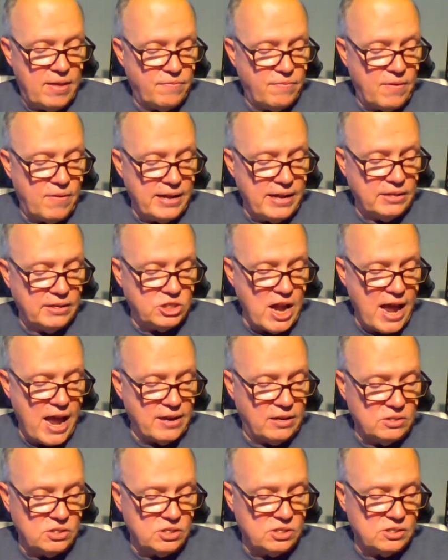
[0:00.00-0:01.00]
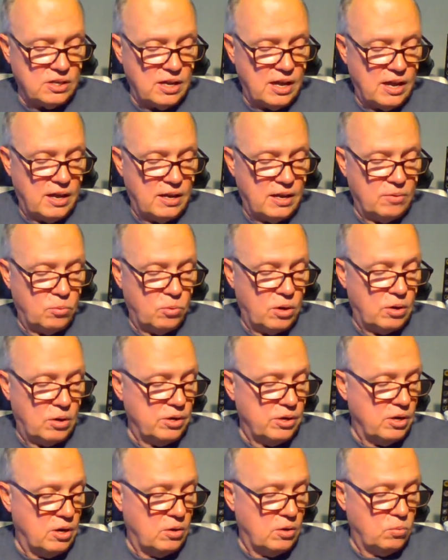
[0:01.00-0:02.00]
they find channels where
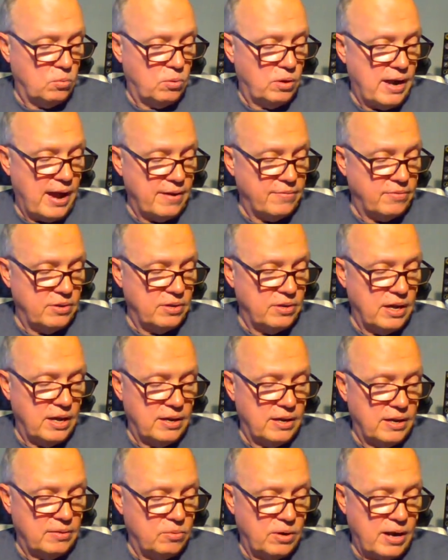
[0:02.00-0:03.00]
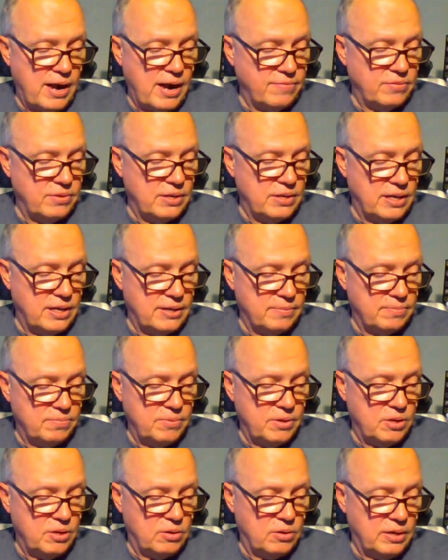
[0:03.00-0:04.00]
we're having a
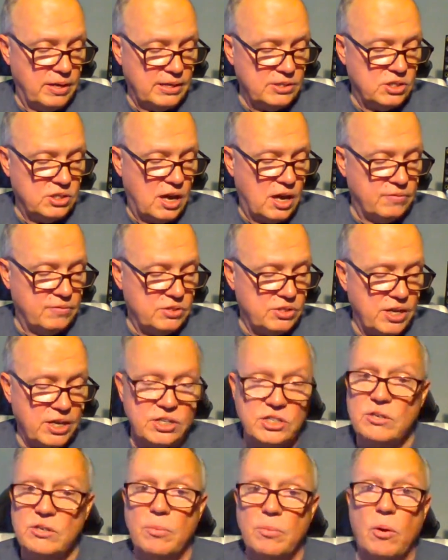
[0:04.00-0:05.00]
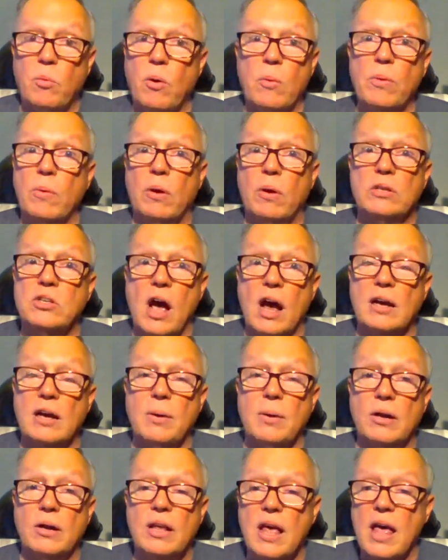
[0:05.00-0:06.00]
nice conversation about what we want to
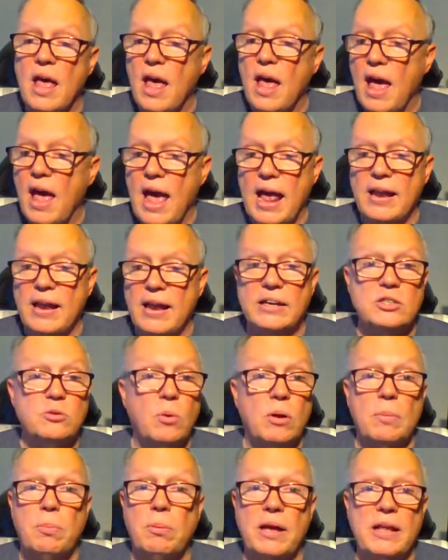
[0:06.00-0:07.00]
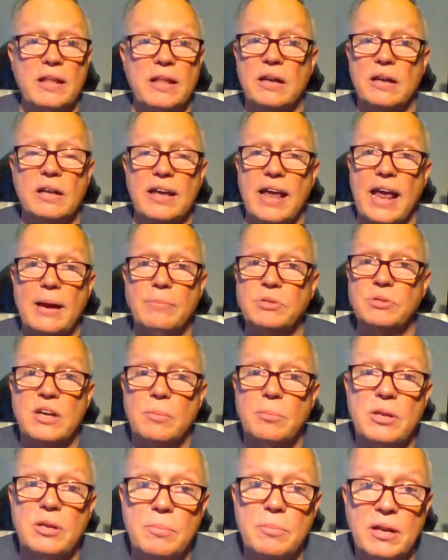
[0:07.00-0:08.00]
talk about, and then they just want to play little
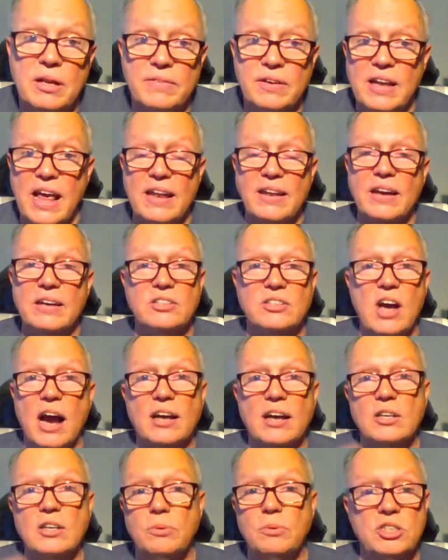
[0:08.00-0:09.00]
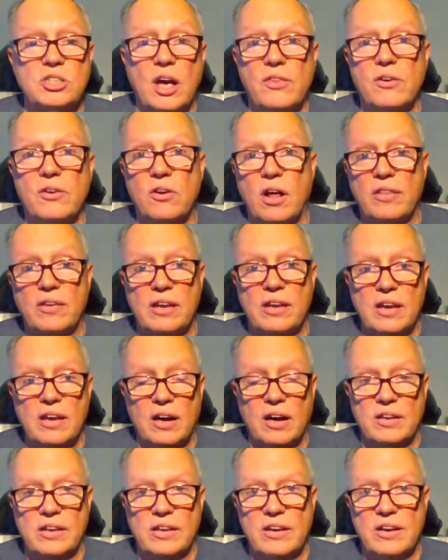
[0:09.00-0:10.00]
games and come in the middle of it, and they're talking to each other on
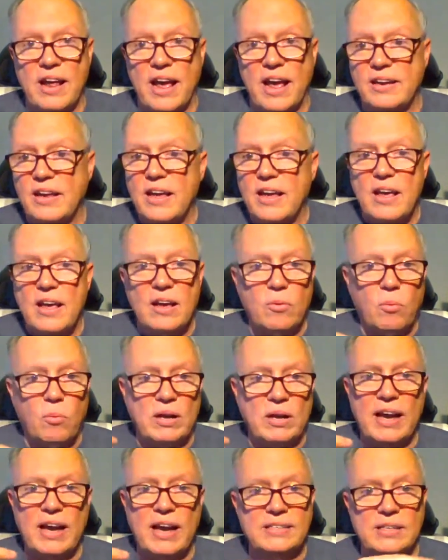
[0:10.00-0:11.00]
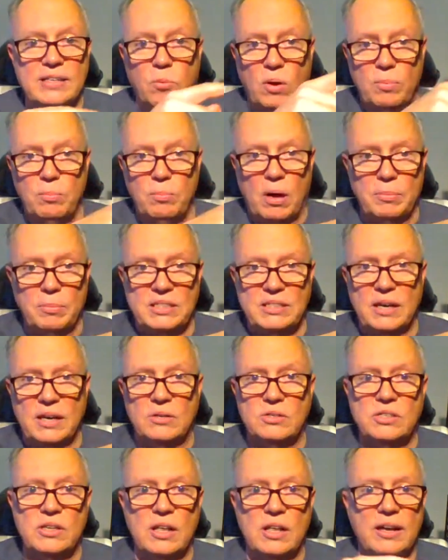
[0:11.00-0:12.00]
the internet. One guy's at one
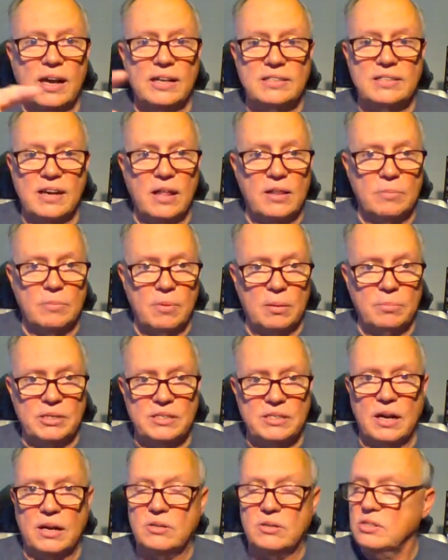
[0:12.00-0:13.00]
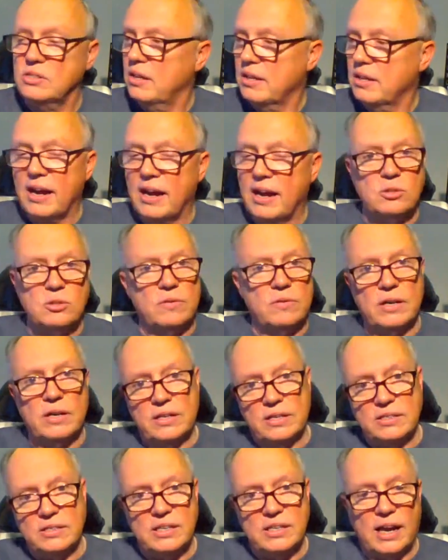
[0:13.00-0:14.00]
mommy's house, the other guy's at the other mommy's house, the other guy's
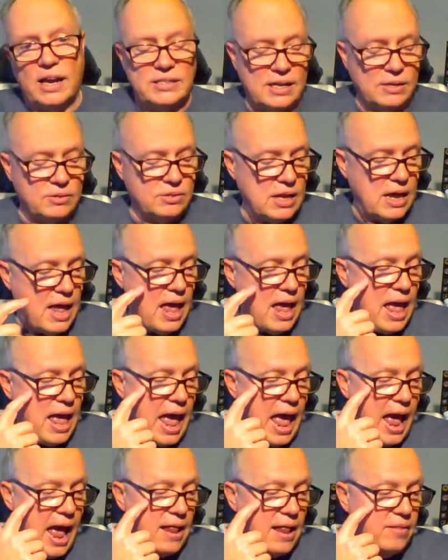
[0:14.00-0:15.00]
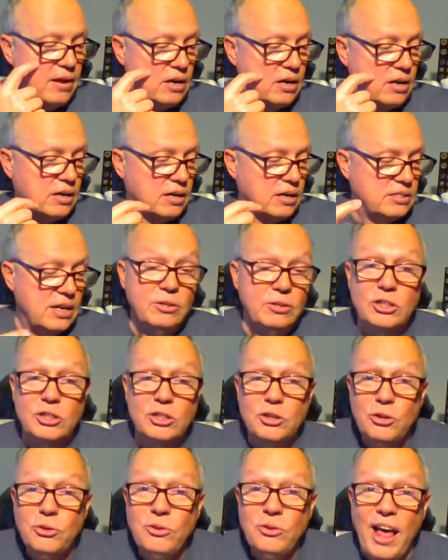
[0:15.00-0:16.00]
over at this guy's house, and they're saying,
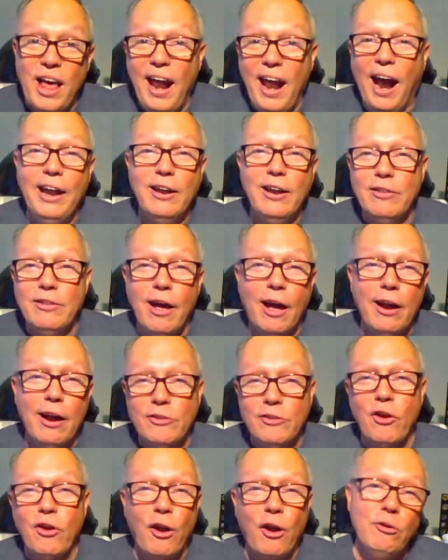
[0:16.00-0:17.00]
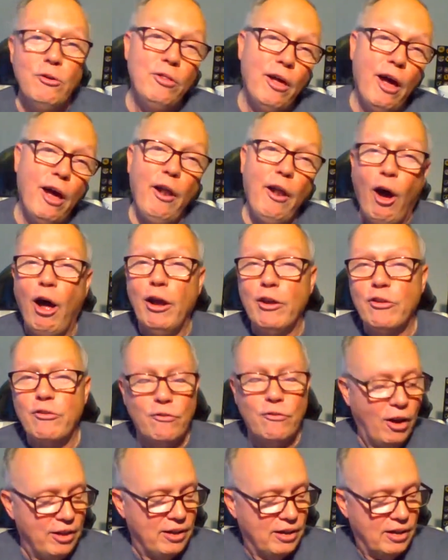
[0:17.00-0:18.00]
"Did you do that? I did that. I saw you do that. Oh,
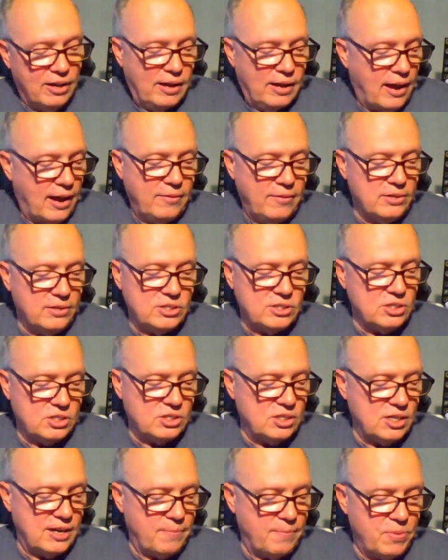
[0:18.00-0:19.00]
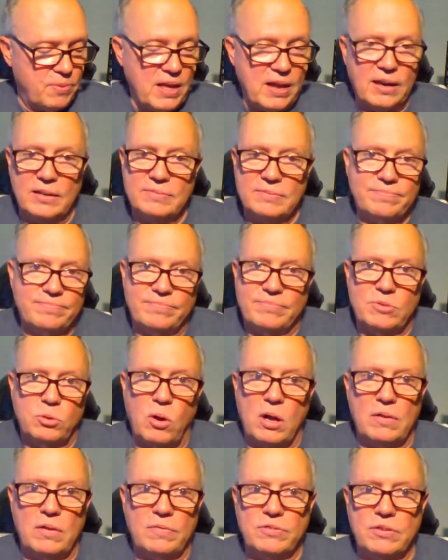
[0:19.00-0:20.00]
that's funny." And they're just 12 to
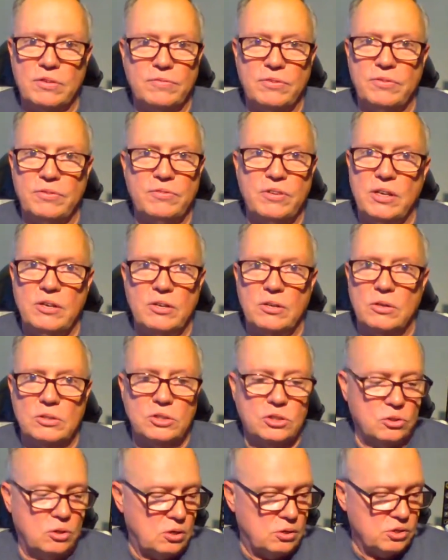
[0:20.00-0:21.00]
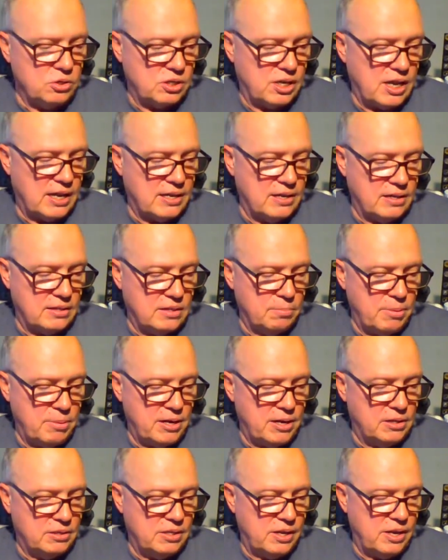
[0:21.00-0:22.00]
15-year-old trolls, got
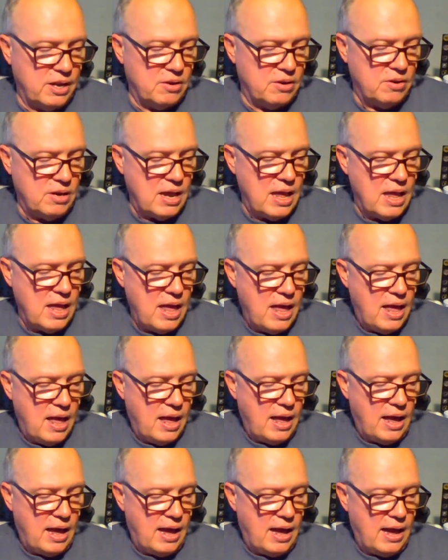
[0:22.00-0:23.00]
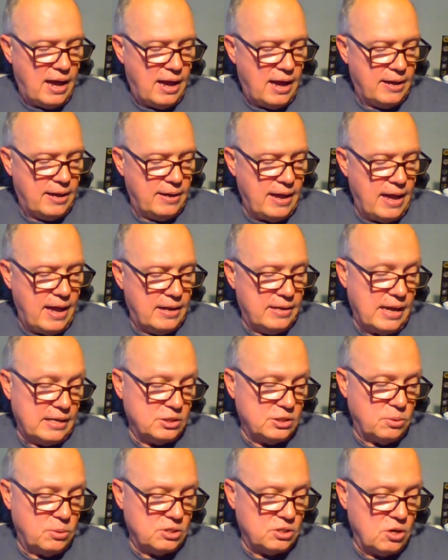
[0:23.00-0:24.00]
nothing better to do,
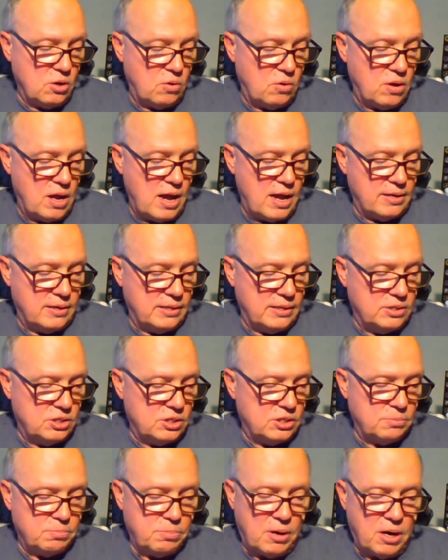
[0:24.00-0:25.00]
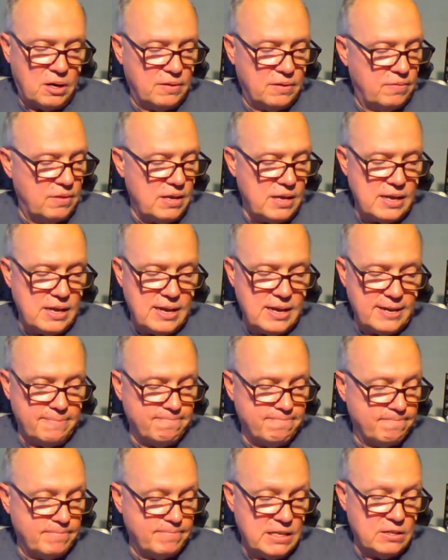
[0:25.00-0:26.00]
and that's what's going on. It's just part of
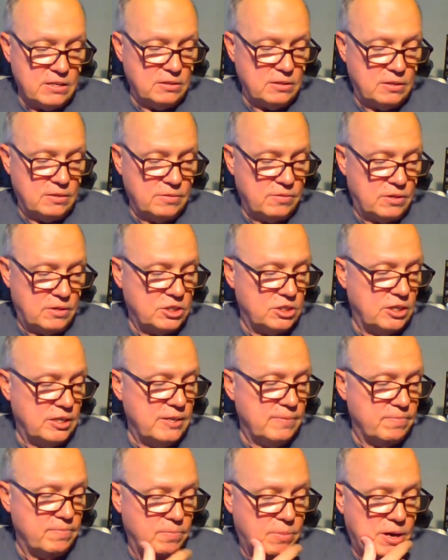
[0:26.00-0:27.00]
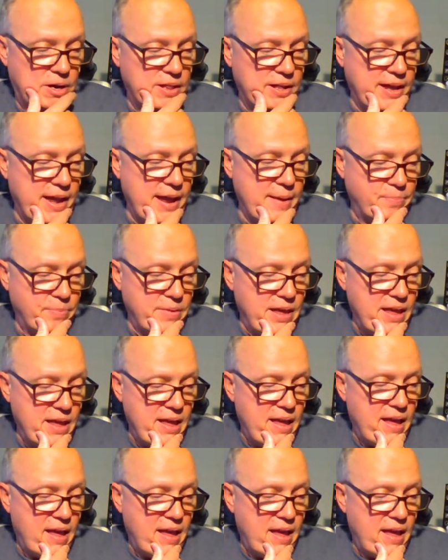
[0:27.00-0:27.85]
the unfortunately part of the game.